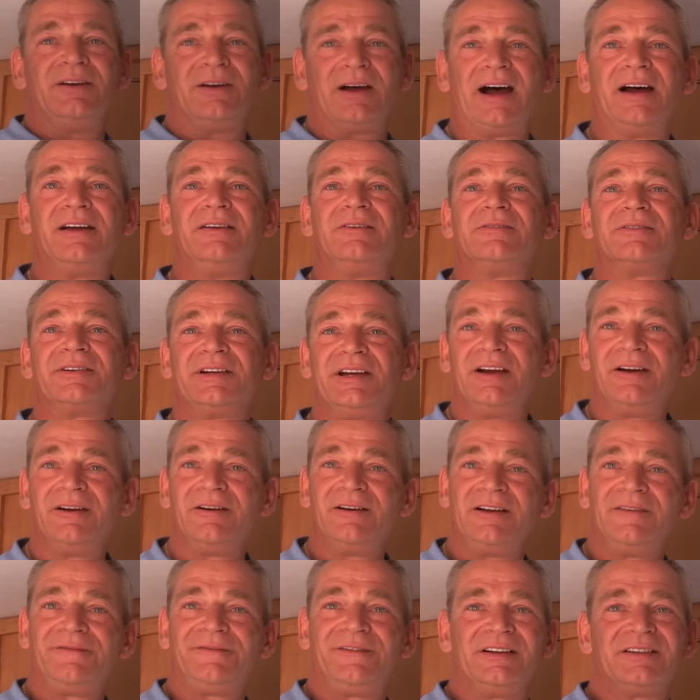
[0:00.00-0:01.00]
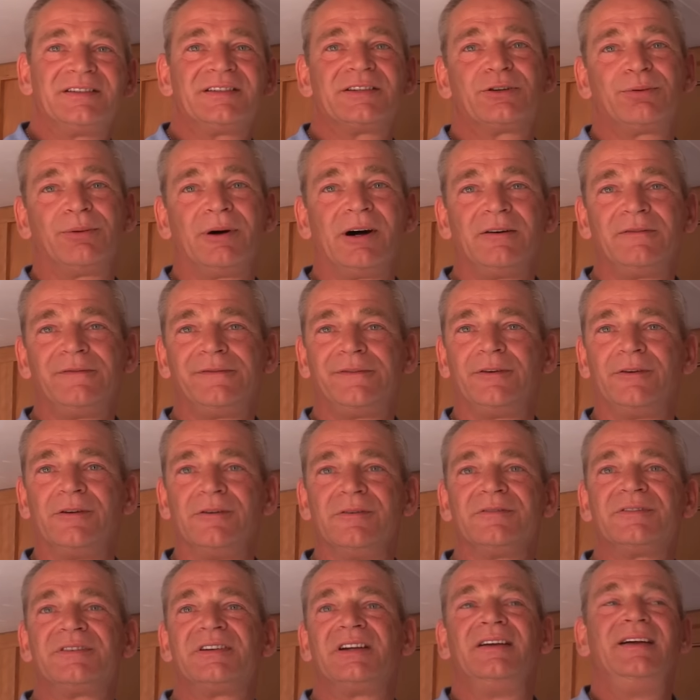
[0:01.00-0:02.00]
I right. don't care if it's twelve
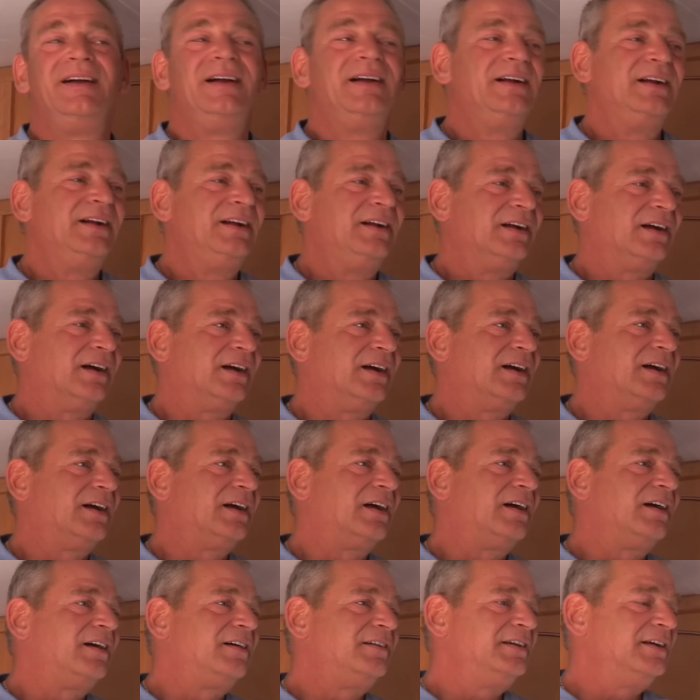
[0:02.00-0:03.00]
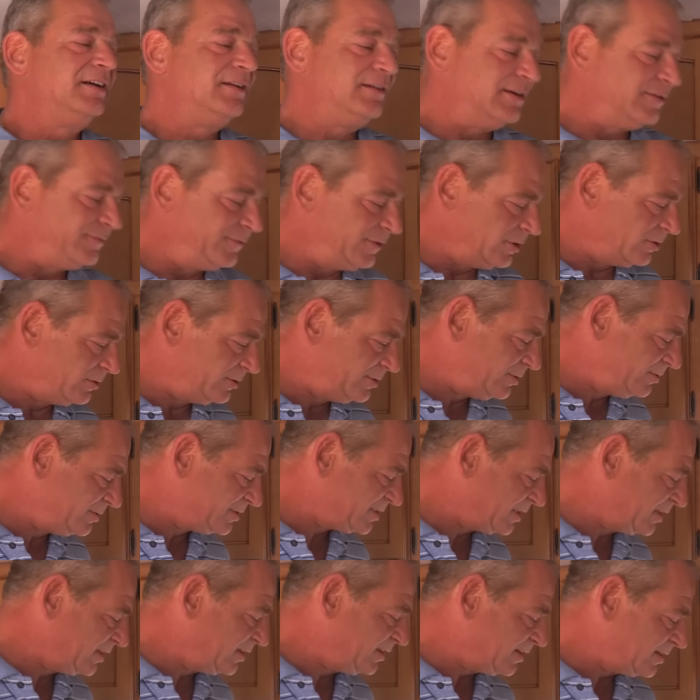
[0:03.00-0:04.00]
volt. Uh, if you're
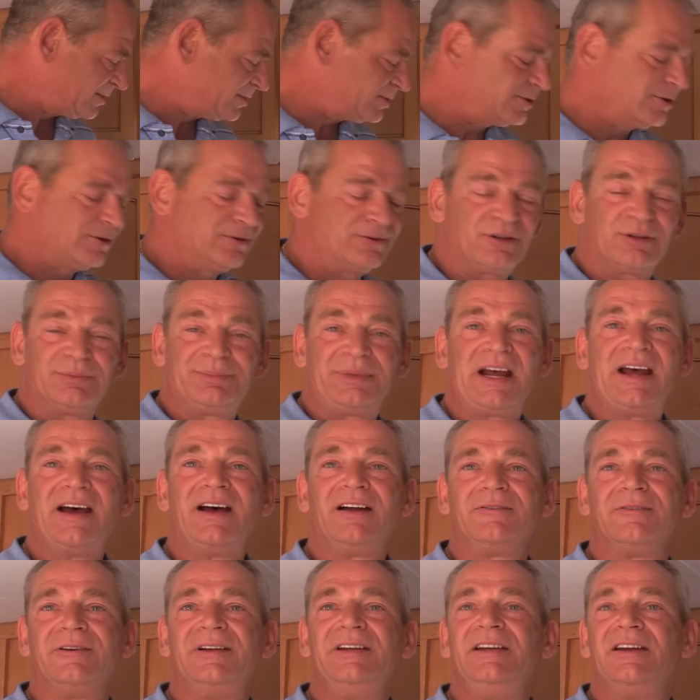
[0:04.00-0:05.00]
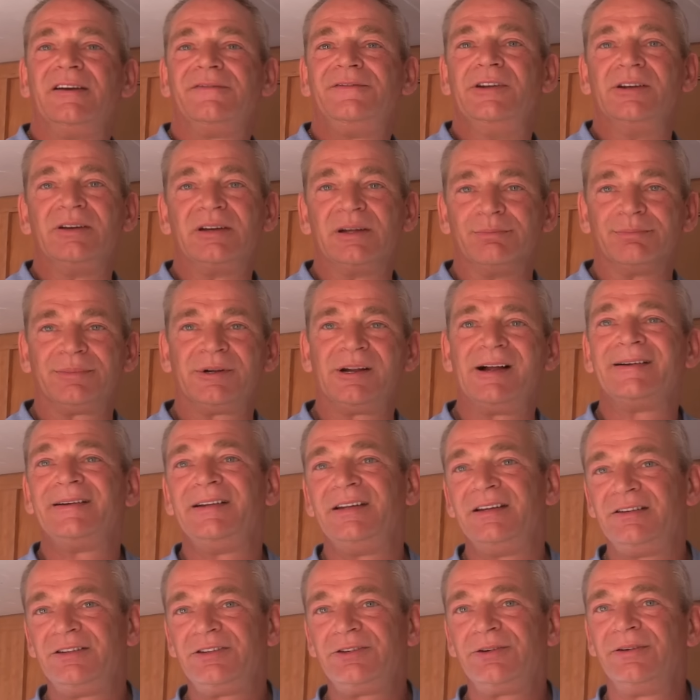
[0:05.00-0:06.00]
using an external battery, if you can
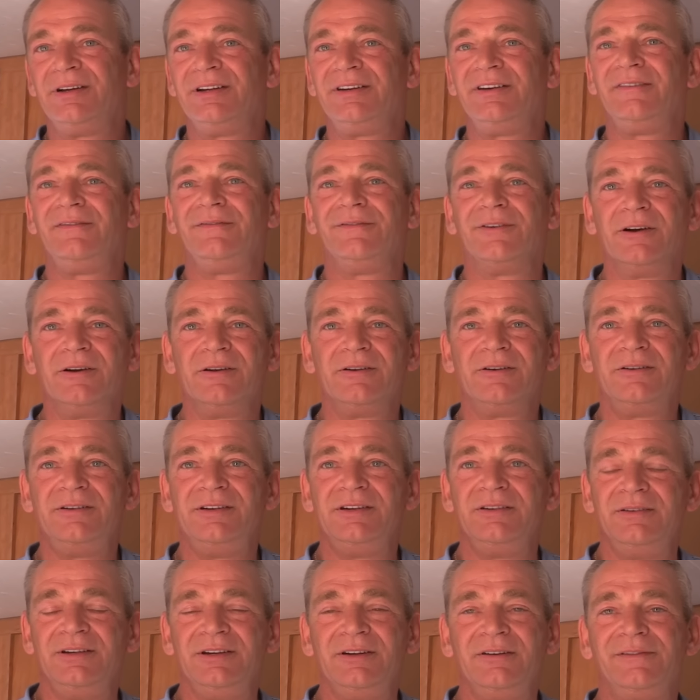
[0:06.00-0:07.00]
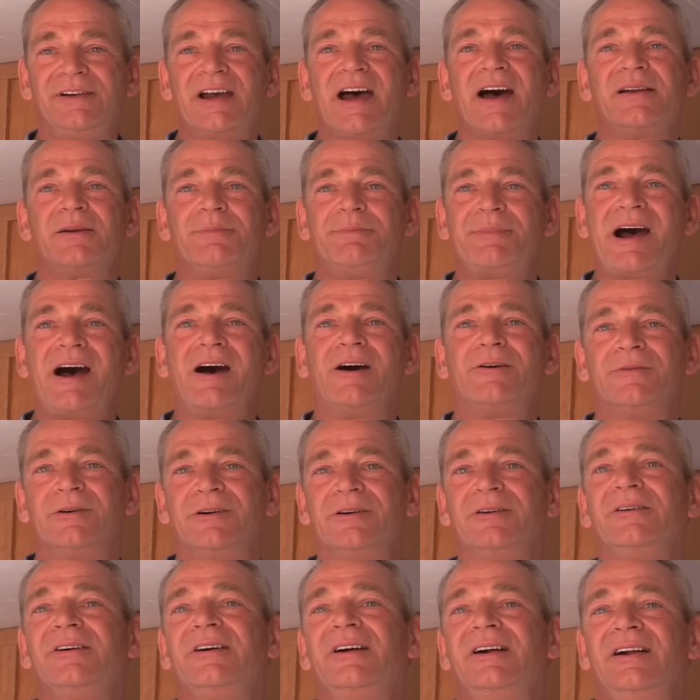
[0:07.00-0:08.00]
plug into an inverter, you, you've got to
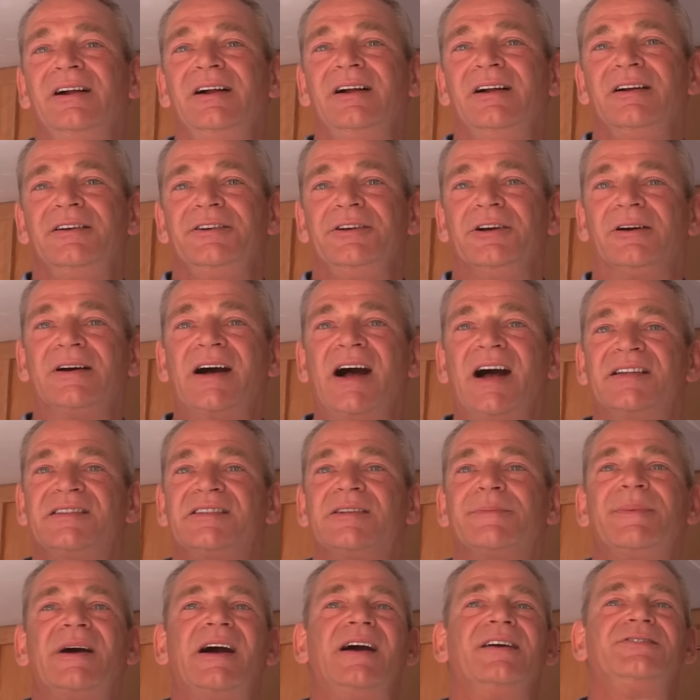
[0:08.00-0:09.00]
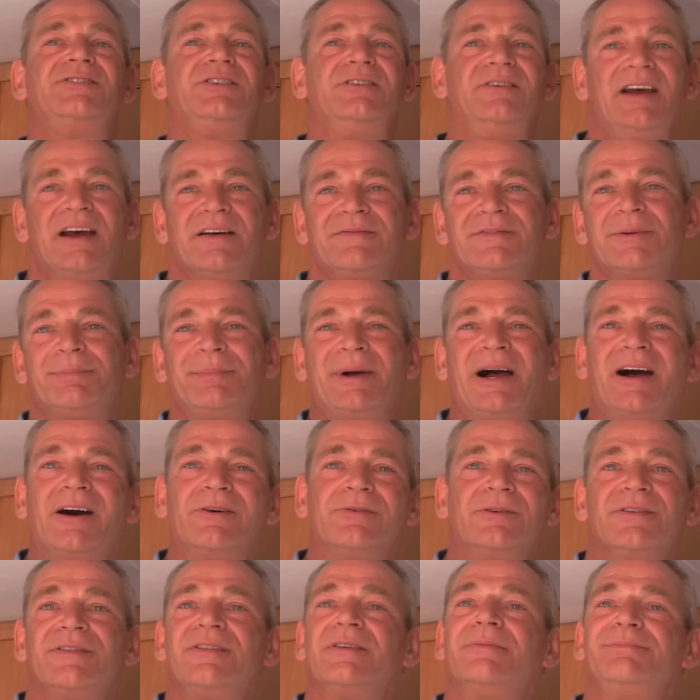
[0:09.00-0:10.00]
power your hotspots. You have to
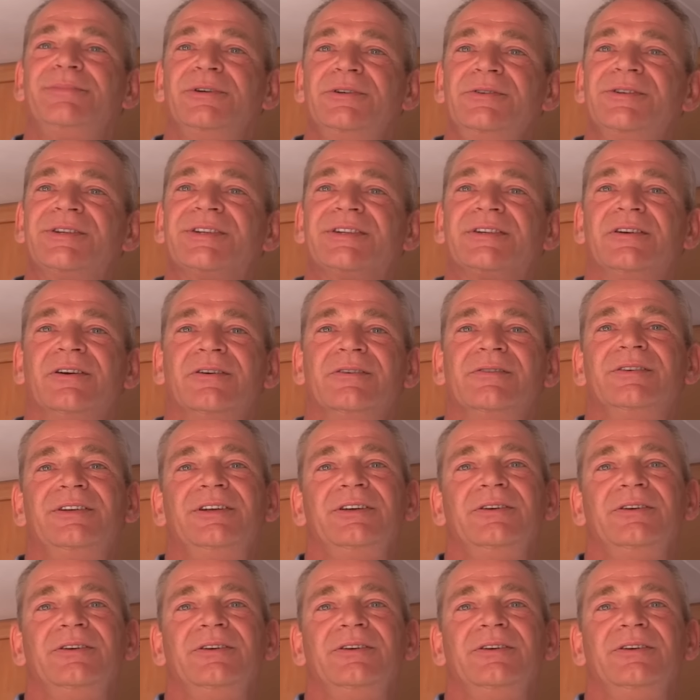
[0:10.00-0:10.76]
power the booster.